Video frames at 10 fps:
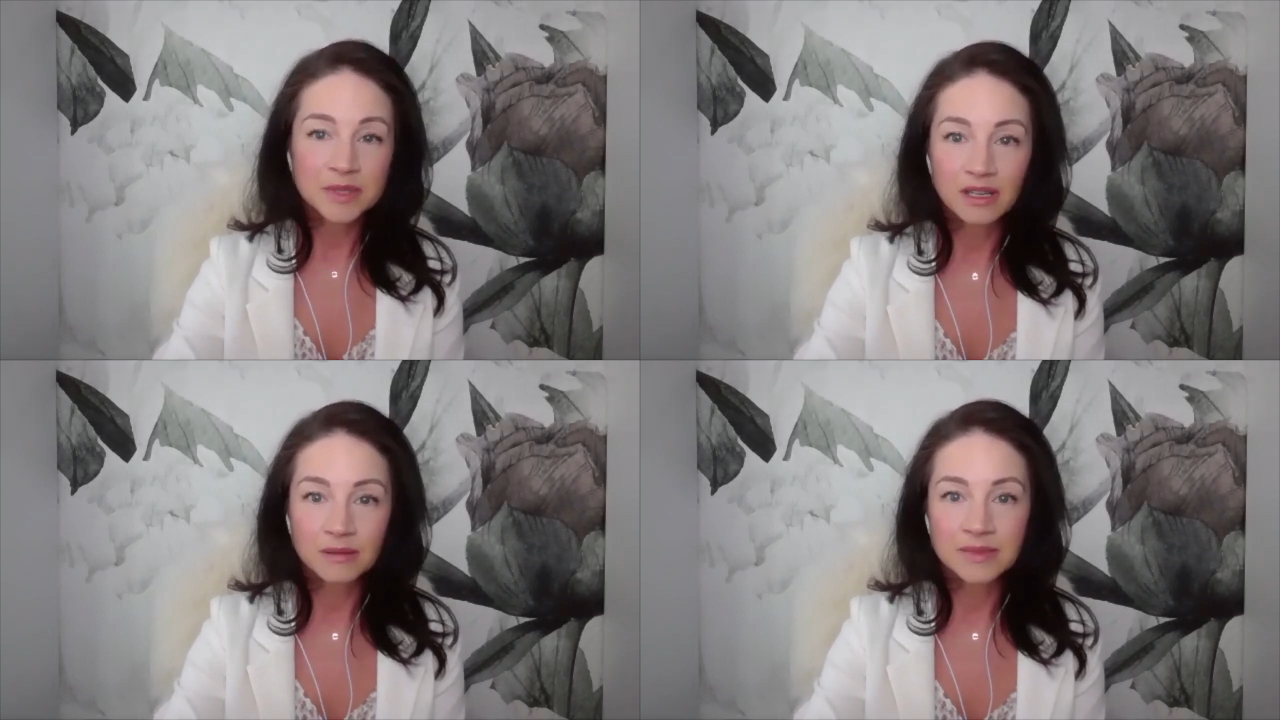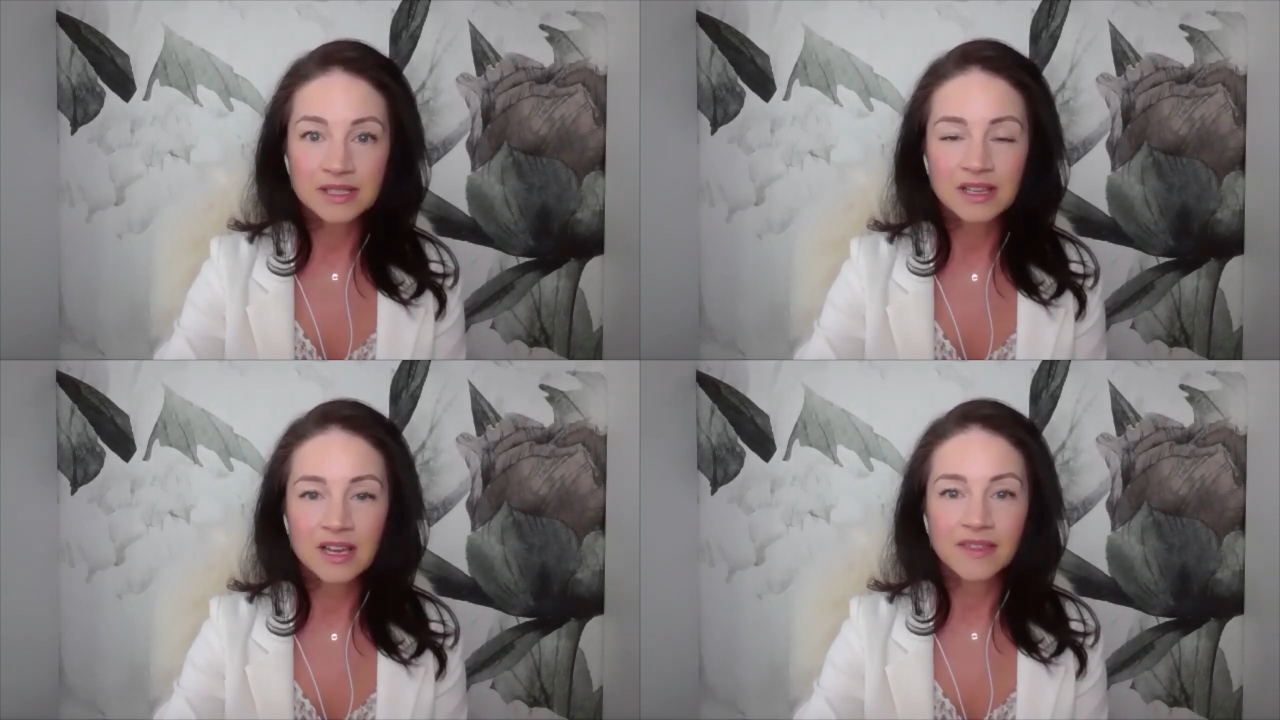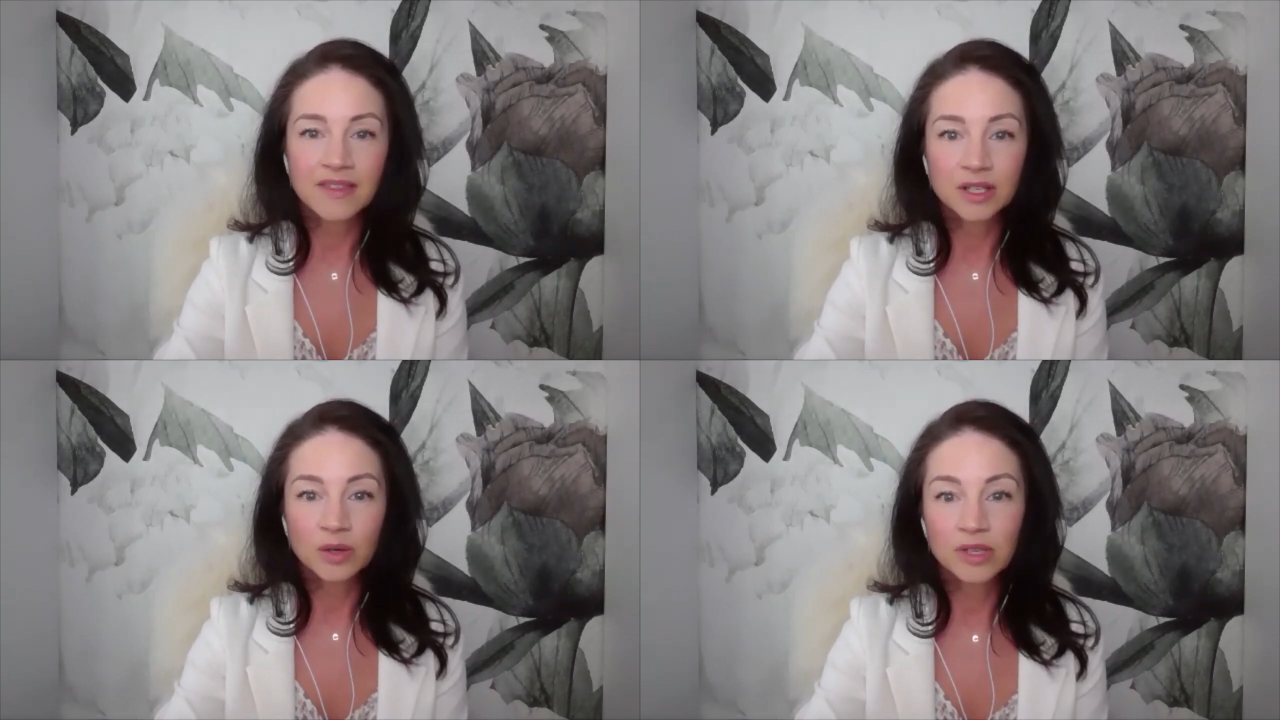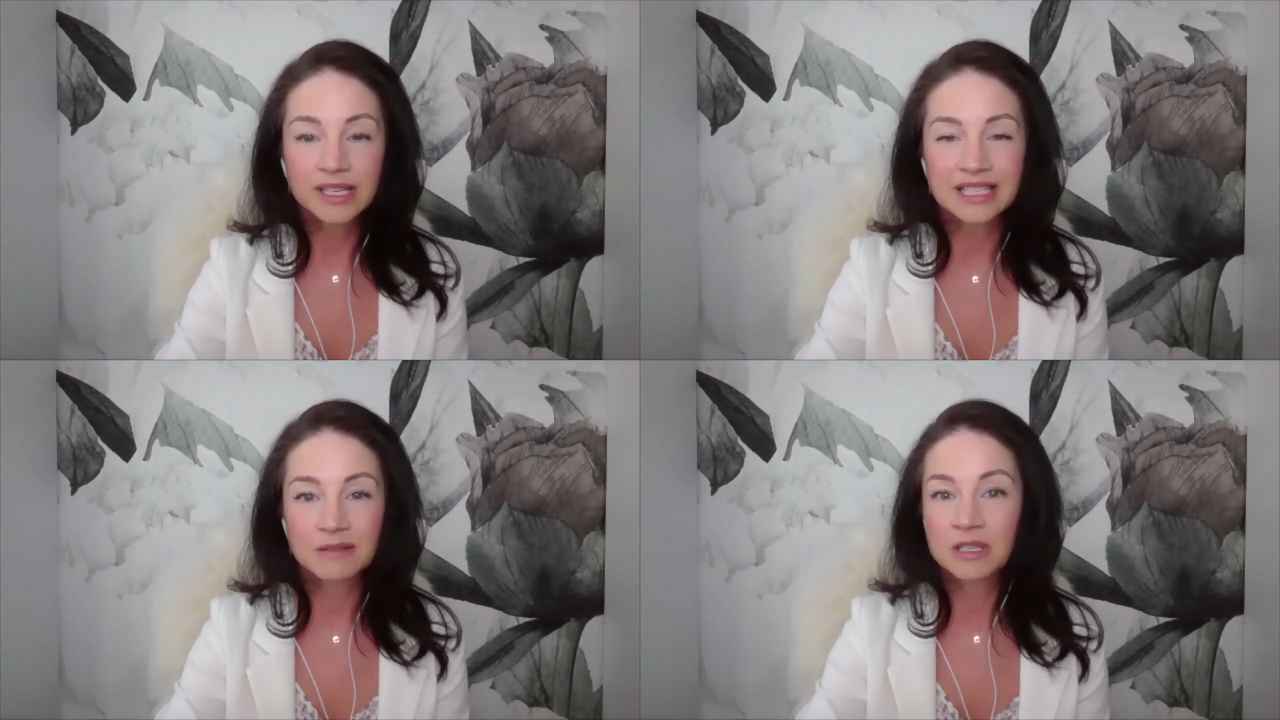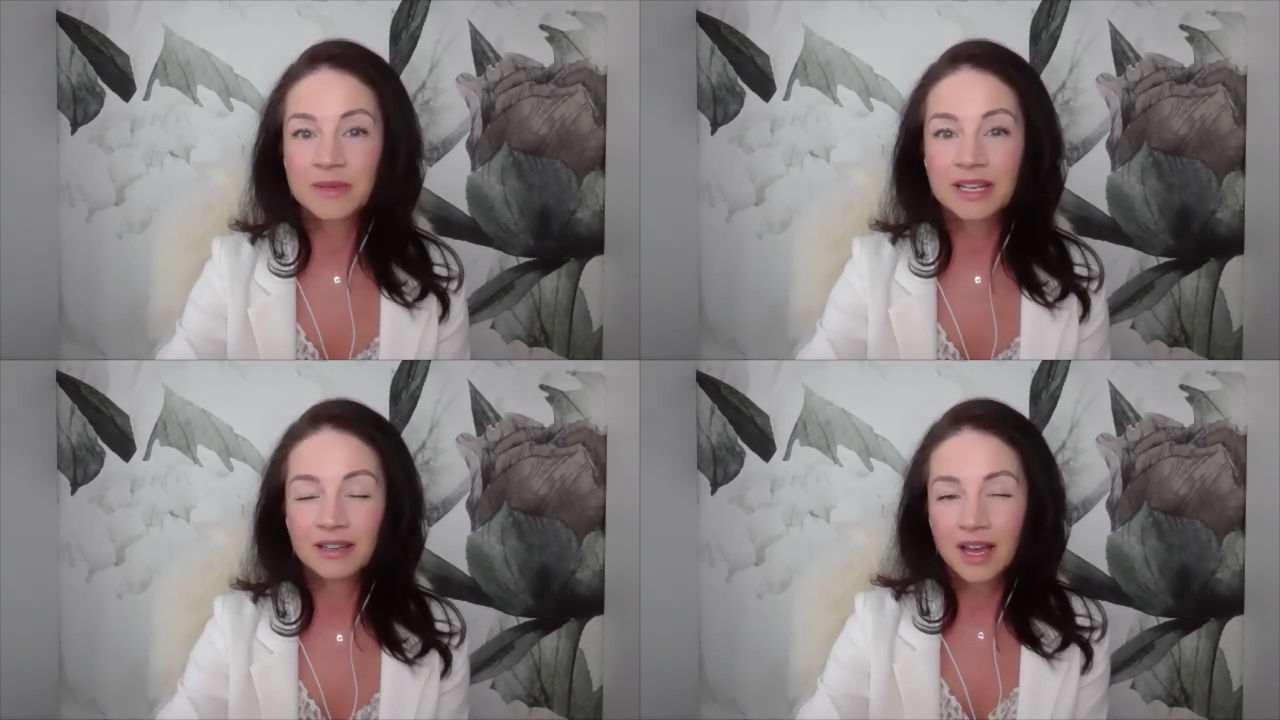symptoms that don't really seem to
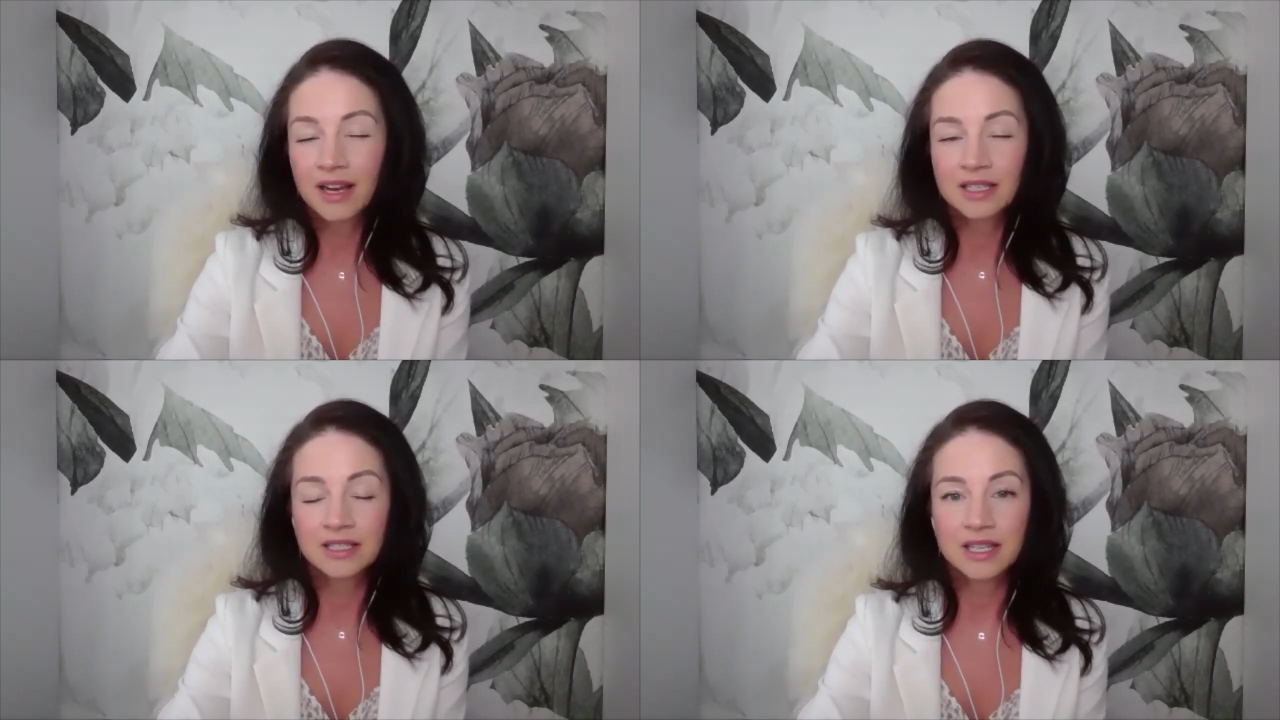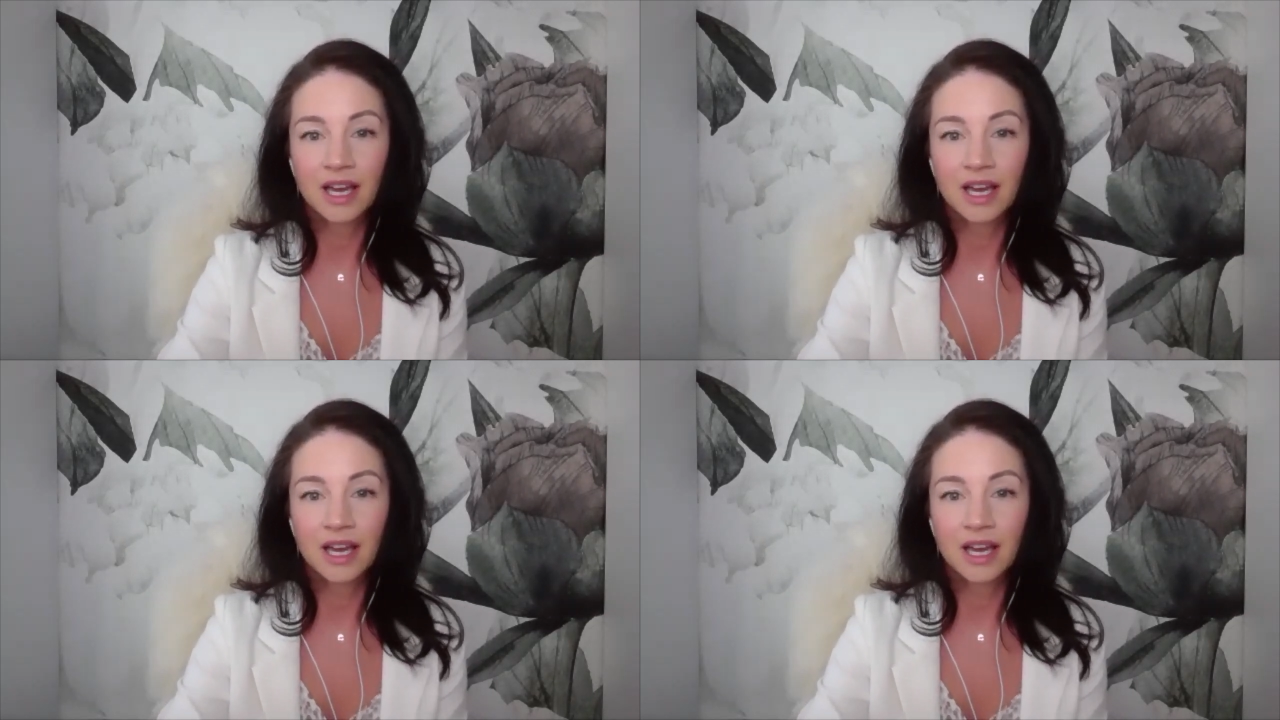be connected